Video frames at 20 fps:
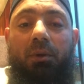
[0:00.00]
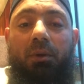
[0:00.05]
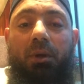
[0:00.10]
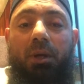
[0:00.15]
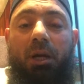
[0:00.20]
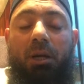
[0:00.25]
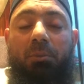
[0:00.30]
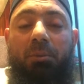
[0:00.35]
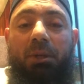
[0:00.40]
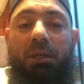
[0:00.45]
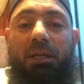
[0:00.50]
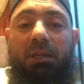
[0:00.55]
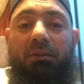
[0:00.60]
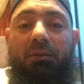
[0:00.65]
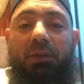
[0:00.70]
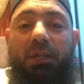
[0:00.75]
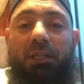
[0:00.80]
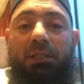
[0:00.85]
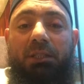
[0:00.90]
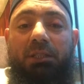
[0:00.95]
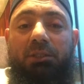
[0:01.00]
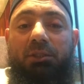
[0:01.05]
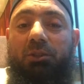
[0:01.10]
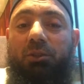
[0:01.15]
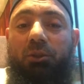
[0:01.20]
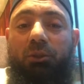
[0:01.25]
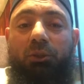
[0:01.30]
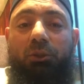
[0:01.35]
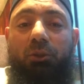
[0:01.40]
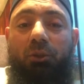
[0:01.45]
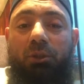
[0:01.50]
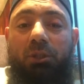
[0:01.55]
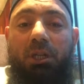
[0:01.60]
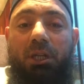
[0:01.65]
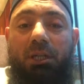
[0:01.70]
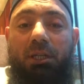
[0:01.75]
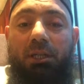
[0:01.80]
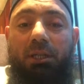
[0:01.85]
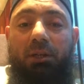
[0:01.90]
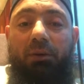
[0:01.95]
I believe that there is no
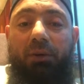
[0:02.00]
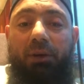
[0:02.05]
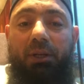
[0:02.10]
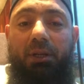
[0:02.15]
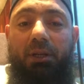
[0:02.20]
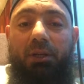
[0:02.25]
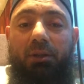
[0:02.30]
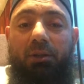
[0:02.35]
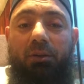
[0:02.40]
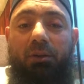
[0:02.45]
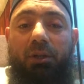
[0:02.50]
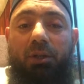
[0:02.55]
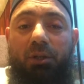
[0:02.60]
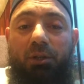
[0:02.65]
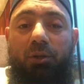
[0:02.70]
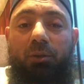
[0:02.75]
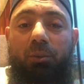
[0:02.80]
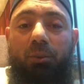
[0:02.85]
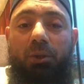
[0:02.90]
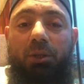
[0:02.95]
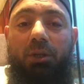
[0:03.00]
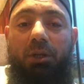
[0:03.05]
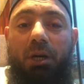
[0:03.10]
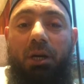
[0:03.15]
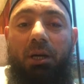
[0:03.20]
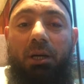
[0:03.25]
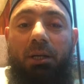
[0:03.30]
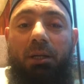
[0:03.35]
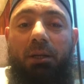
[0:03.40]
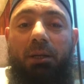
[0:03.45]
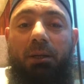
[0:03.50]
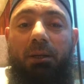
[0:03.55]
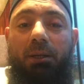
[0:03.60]
shortcut in cricket. You need to work hard.